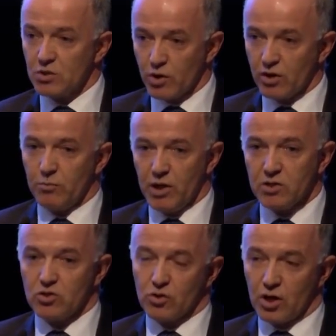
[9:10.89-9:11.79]
one of the
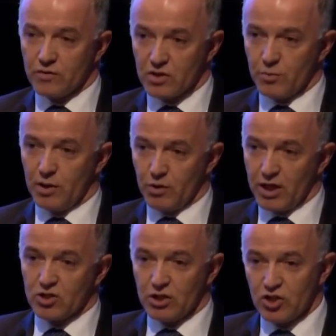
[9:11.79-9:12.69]
biggest drivers that people
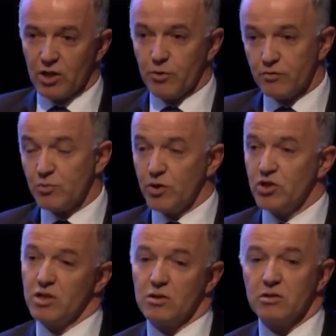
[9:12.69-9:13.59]
actually jump off
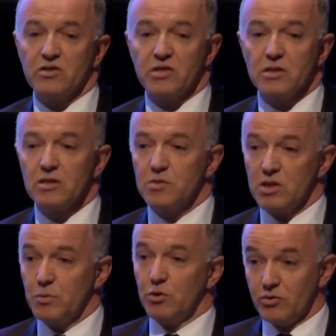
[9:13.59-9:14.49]
spreadsheets onto systems
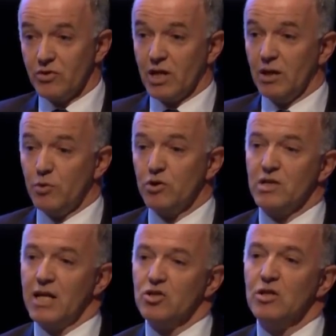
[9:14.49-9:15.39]
is because the key
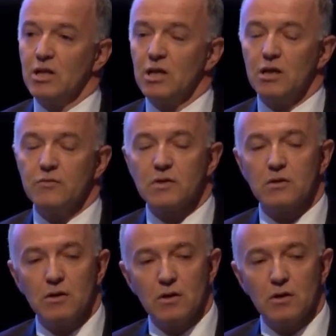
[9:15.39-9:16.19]
person actually leaves.